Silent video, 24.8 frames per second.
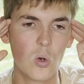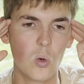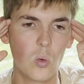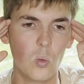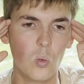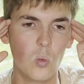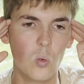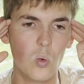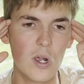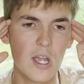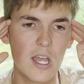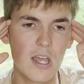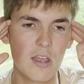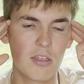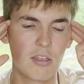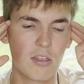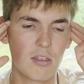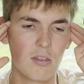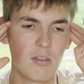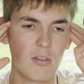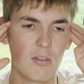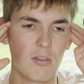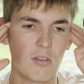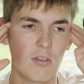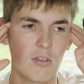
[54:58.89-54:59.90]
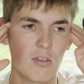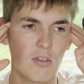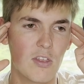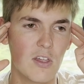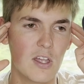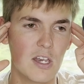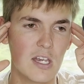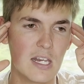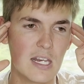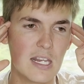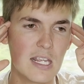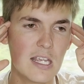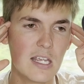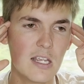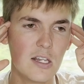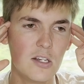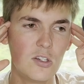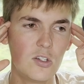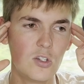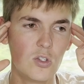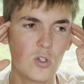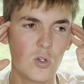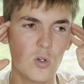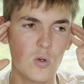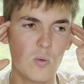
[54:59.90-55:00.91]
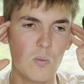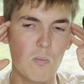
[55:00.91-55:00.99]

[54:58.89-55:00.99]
with the need to